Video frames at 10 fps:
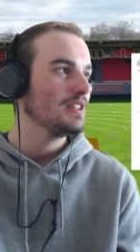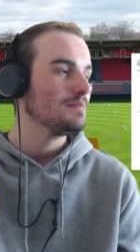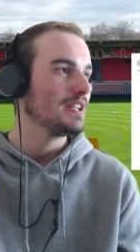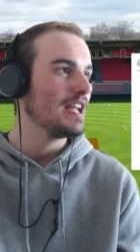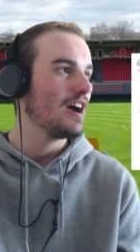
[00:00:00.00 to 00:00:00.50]

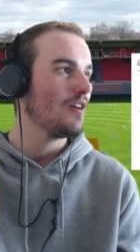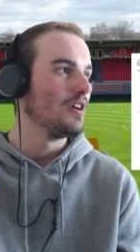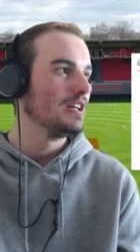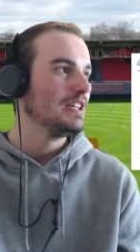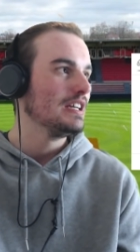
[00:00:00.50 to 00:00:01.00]
And now
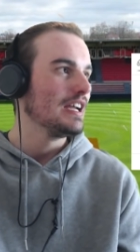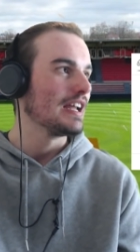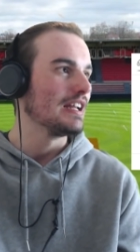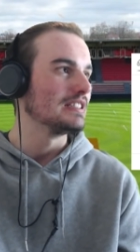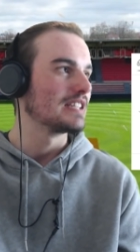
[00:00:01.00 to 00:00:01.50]
it
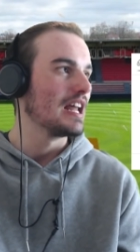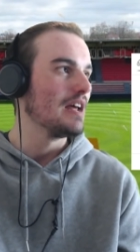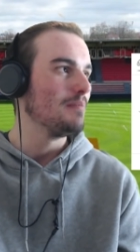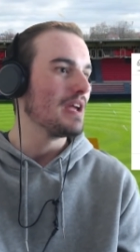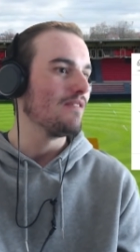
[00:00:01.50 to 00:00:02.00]
is going to
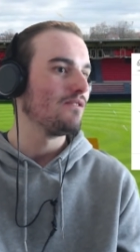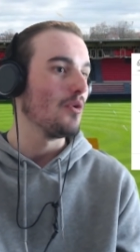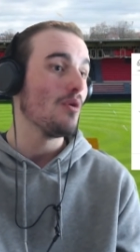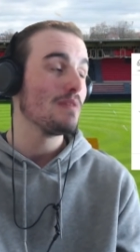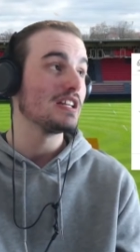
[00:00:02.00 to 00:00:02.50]
be
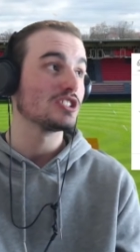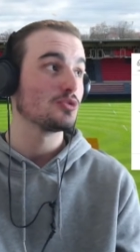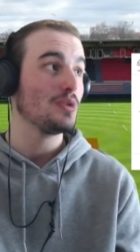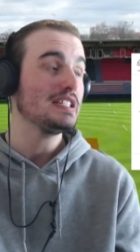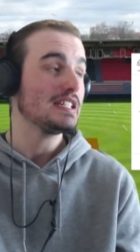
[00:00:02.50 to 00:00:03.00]
4 minutes
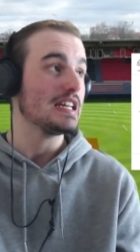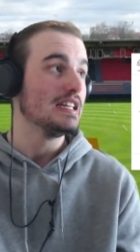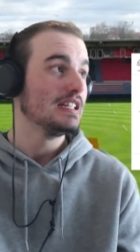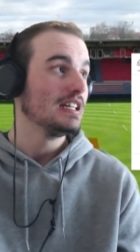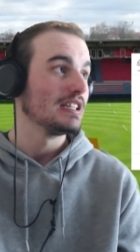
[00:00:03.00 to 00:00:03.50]
20
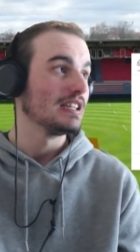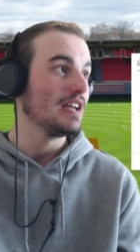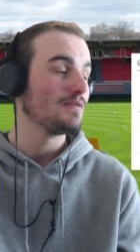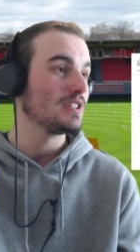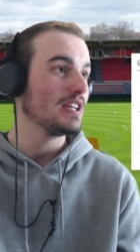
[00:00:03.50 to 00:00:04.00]

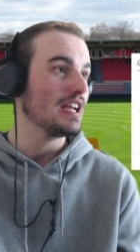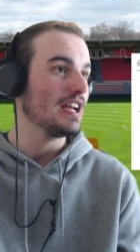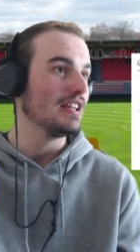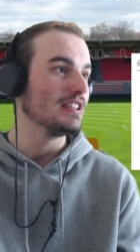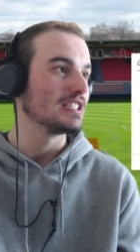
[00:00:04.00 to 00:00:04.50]
left
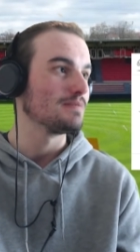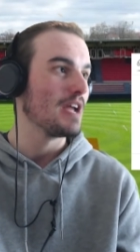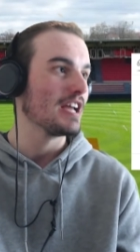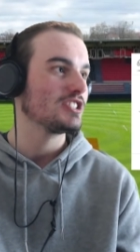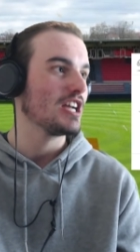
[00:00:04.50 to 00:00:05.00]
in this
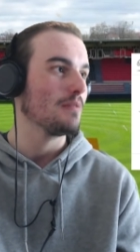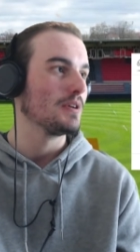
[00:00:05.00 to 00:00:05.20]
matchup.